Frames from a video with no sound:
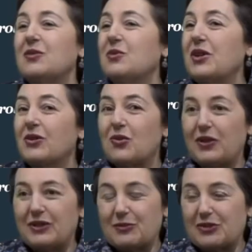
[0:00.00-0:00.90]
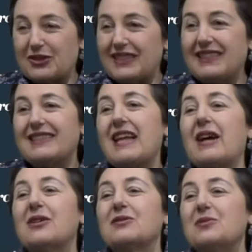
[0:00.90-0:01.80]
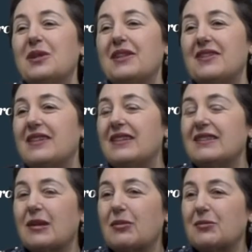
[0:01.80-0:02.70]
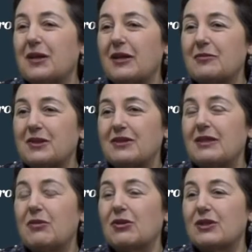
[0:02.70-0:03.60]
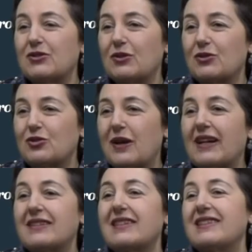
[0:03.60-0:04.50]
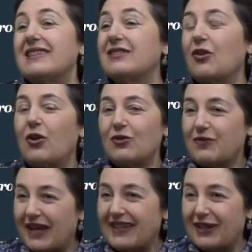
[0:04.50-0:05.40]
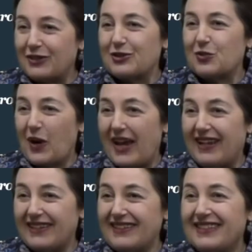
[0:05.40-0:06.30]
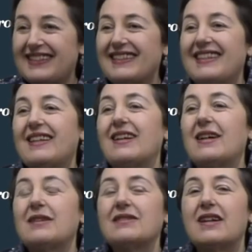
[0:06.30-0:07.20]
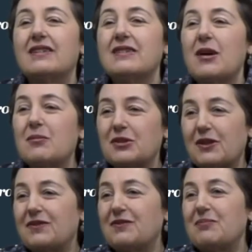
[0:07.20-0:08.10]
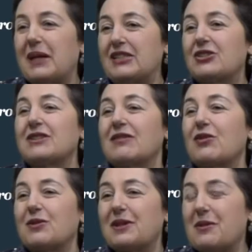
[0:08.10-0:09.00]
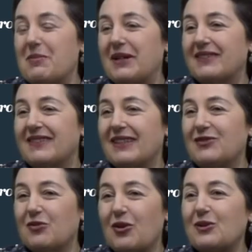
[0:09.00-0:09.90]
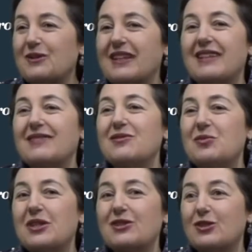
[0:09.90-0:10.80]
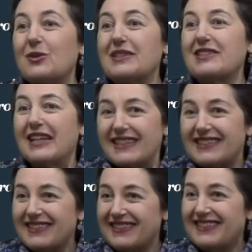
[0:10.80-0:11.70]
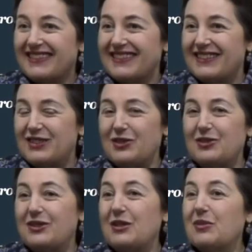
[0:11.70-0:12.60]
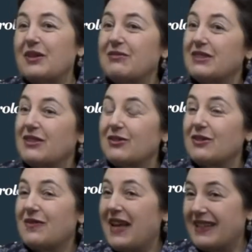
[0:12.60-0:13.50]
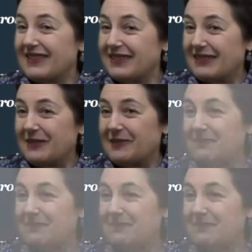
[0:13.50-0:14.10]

we are going to proceed now with the double-blind placebo-controlled trial, and is already underway. A number of patients have already been enrolled, and we are so excited to see what the result of that is.